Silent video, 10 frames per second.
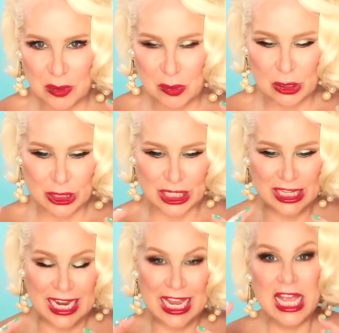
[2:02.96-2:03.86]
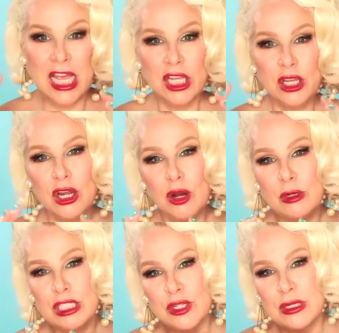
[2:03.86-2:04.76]
that person, like, you know,
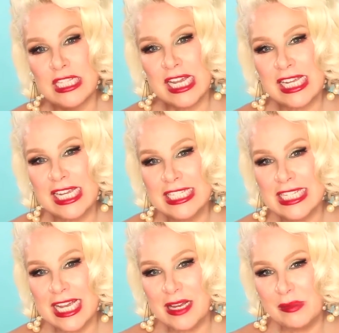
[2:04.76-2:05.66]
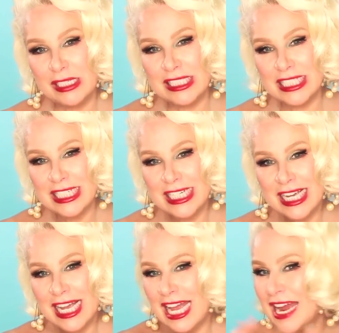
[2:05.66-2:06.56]
as soon as that kiss happens,
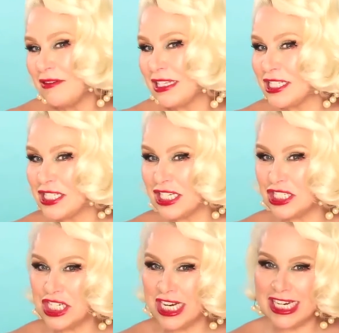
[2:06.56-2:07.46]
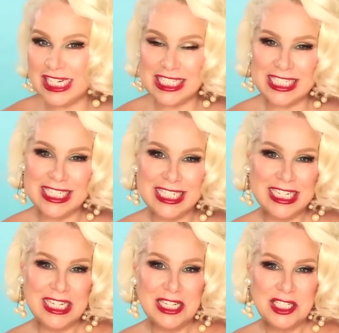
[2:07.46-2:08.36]
everything's going to change.
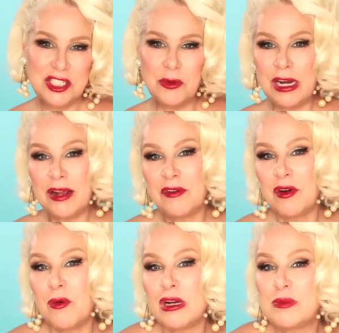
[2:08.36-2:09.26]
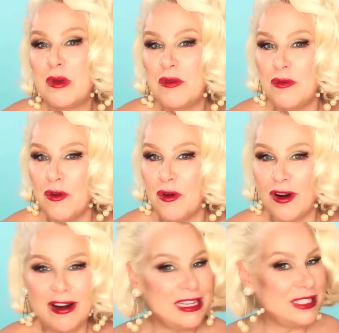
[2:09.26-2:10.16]
So, whatever it was
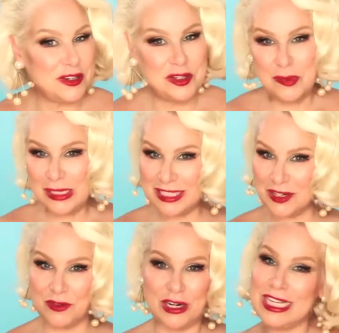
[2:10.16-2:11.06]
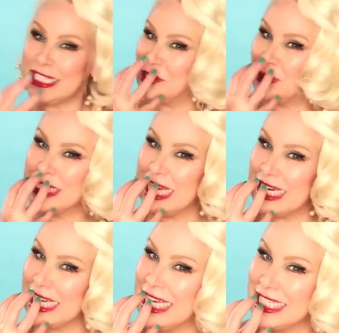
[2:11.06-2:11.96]
before, it's going to be different as soon as
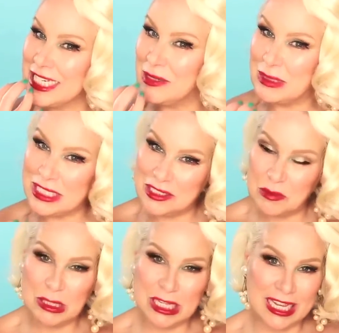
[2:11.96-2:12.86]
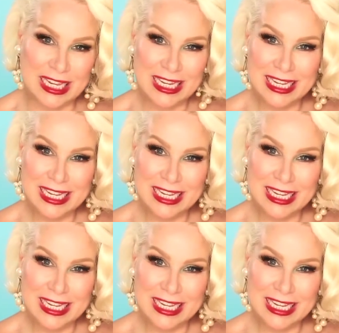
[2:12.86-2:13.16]
that kiss comes into play.